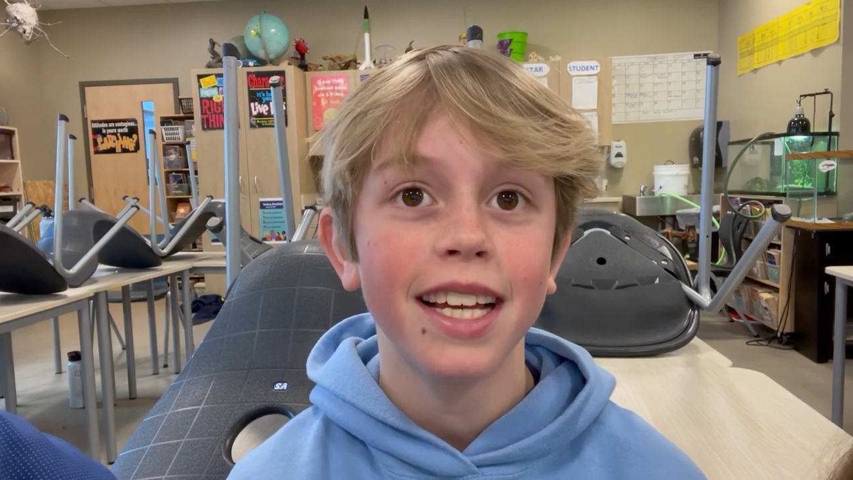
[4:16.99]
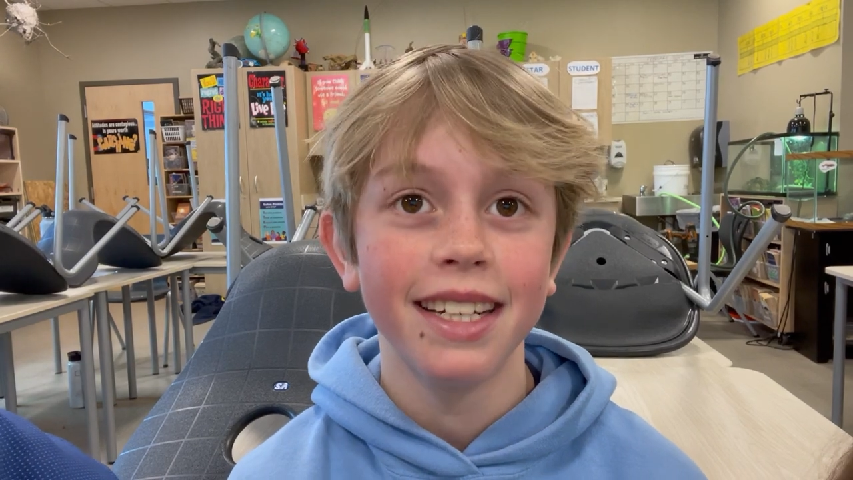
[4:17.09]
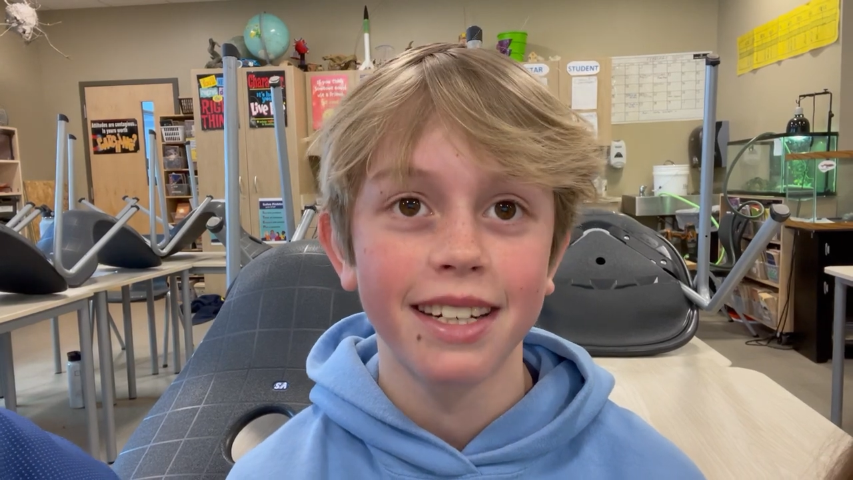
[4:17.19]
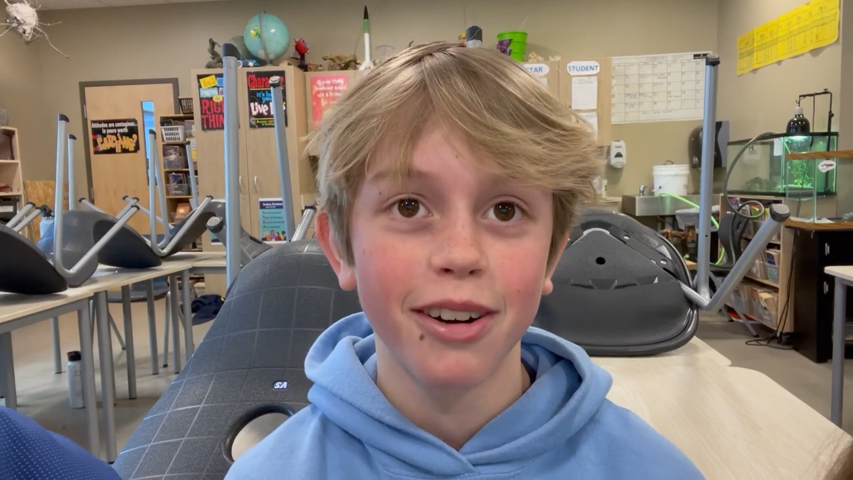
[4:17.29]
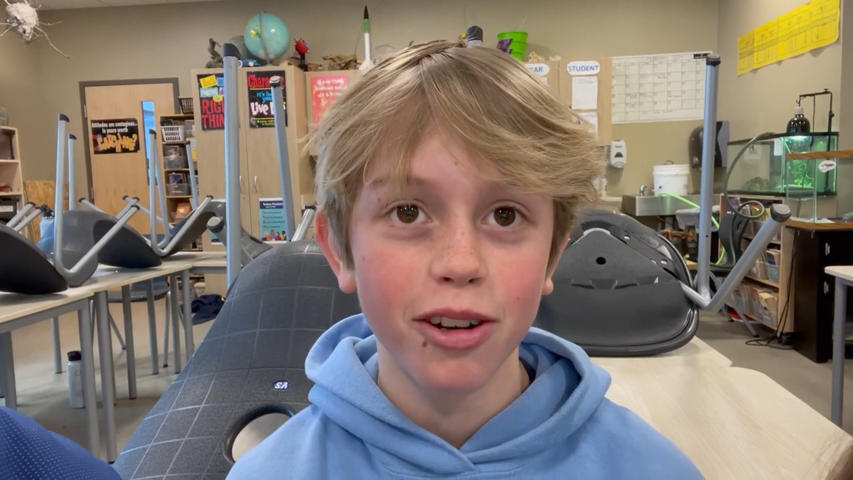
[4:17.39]

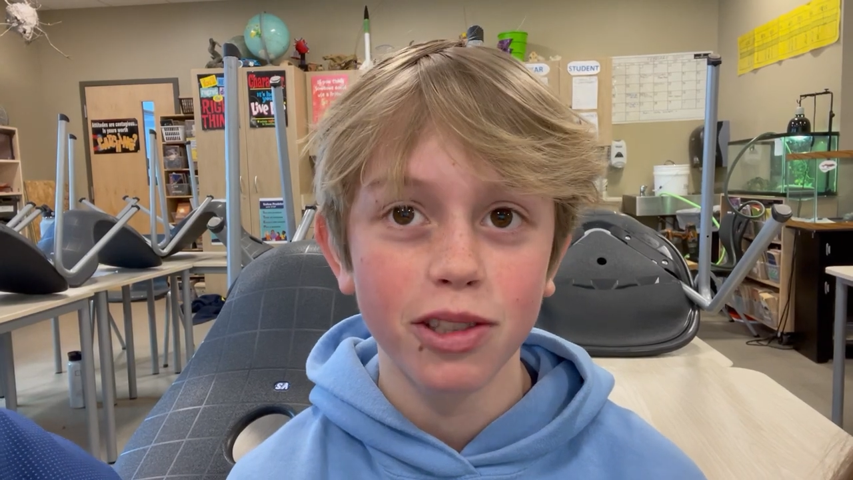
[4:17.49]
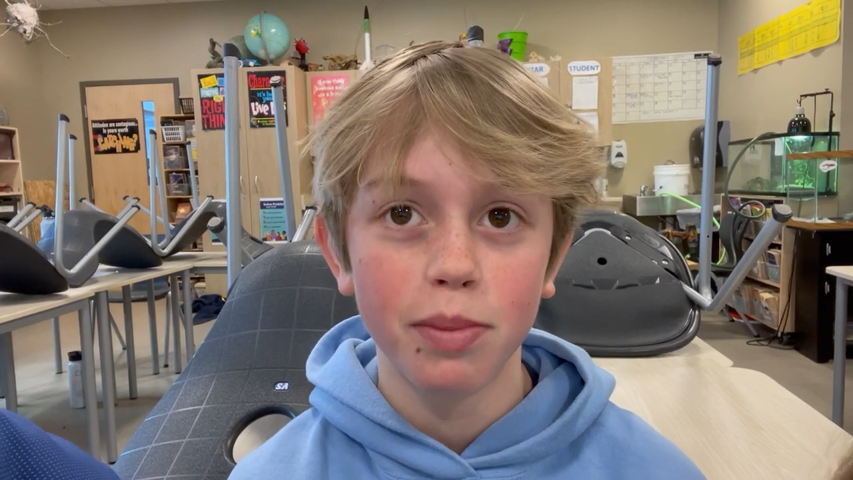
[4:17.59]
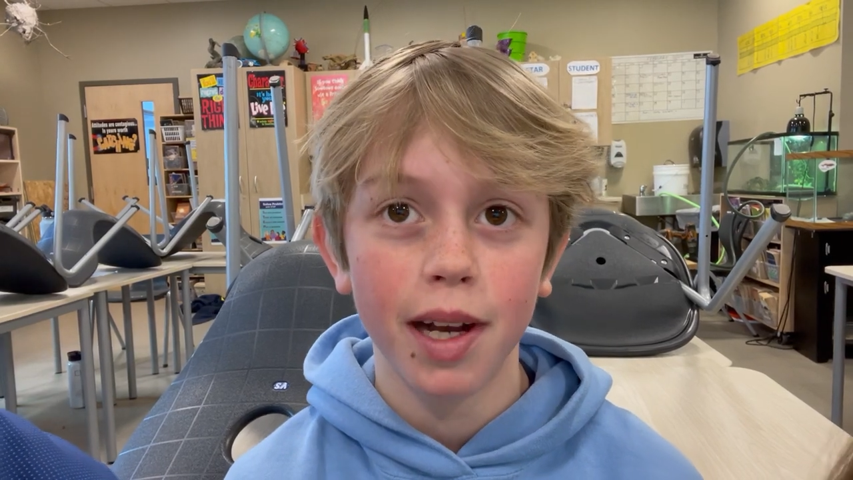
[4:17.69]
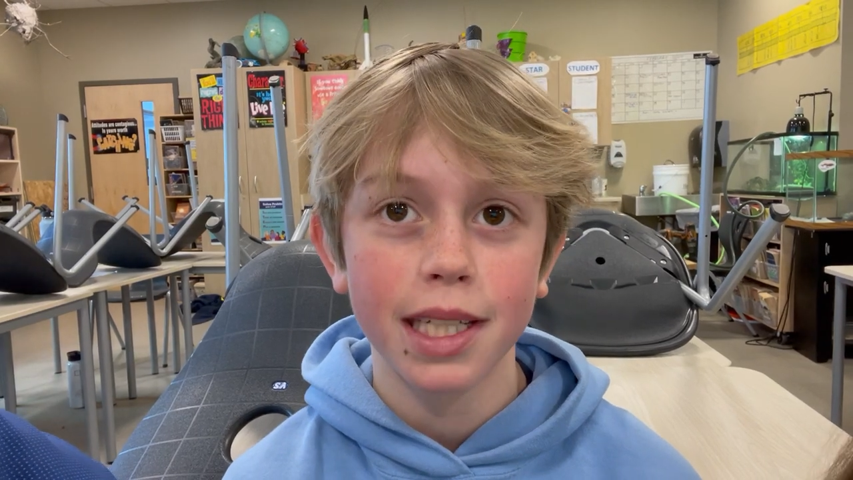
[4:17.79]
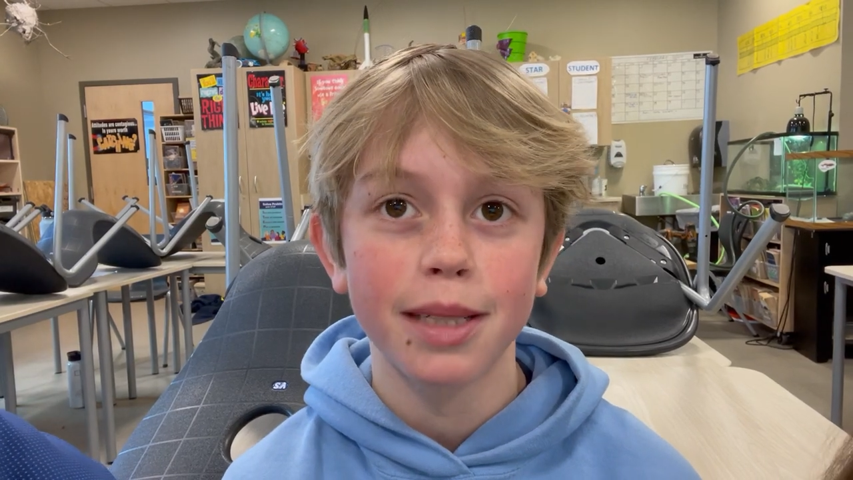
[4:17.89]
in girls
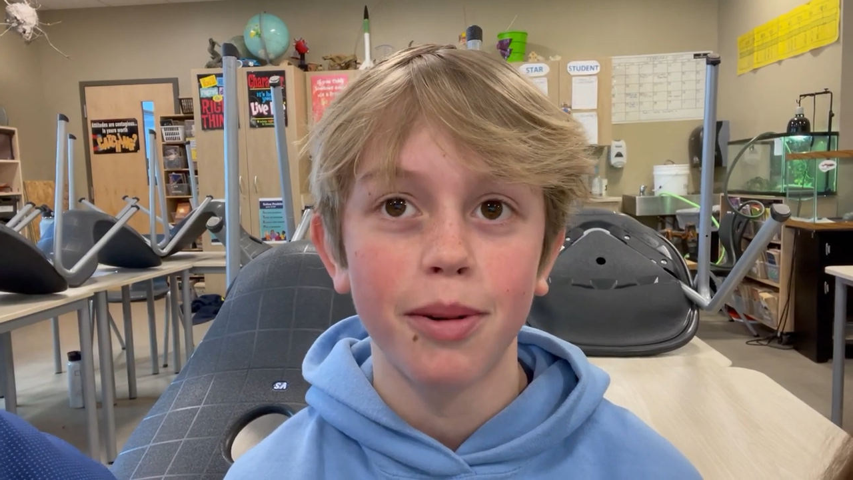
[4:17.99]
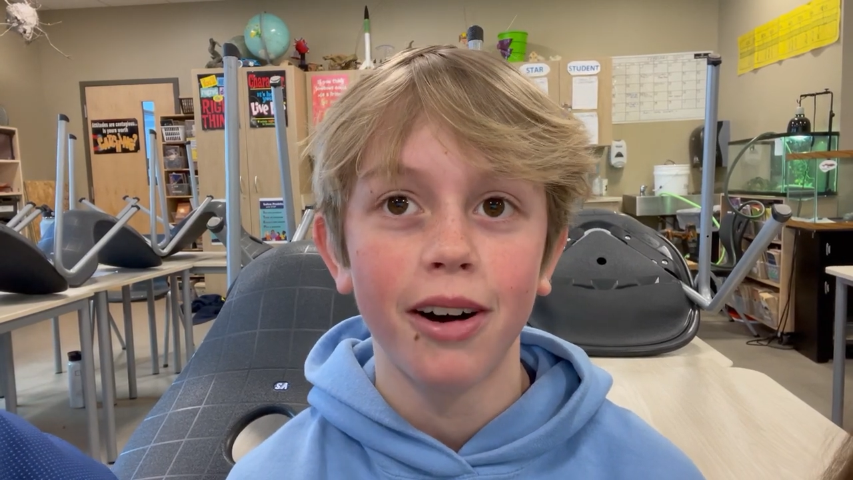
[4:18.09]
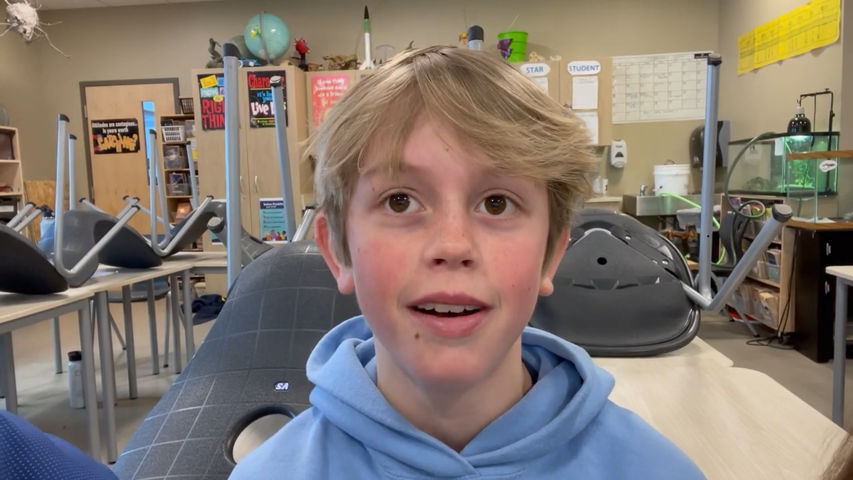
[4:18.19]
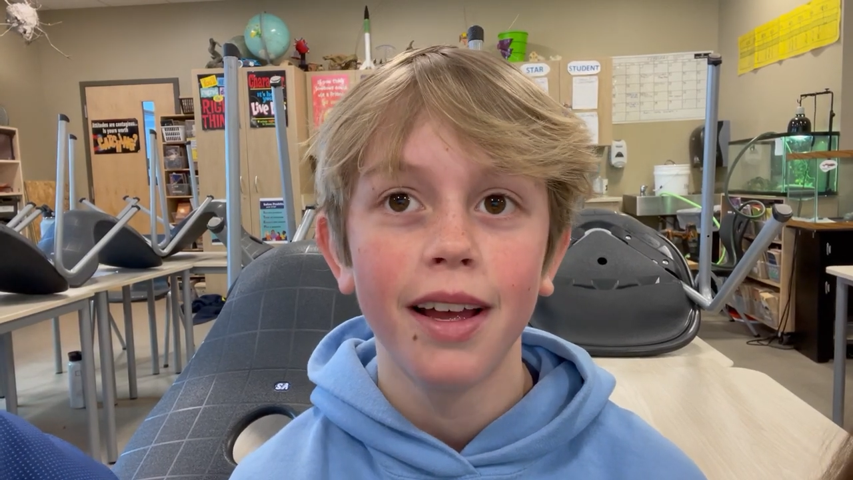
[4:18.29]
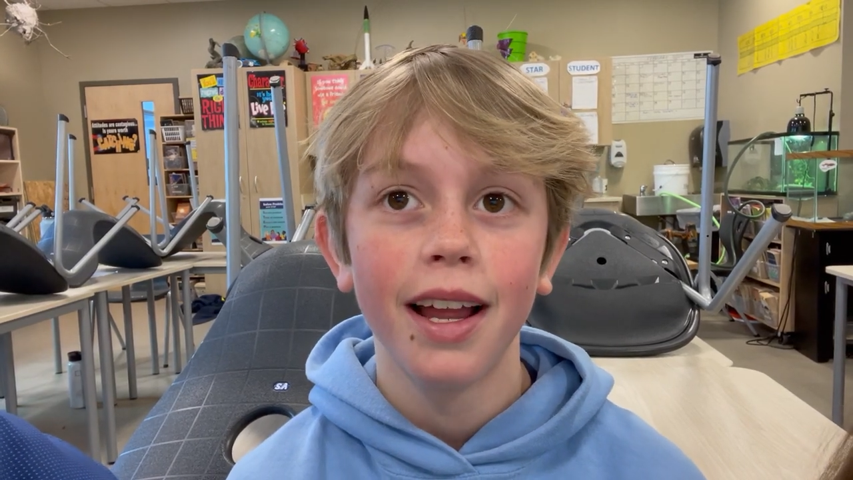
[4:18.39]
basketball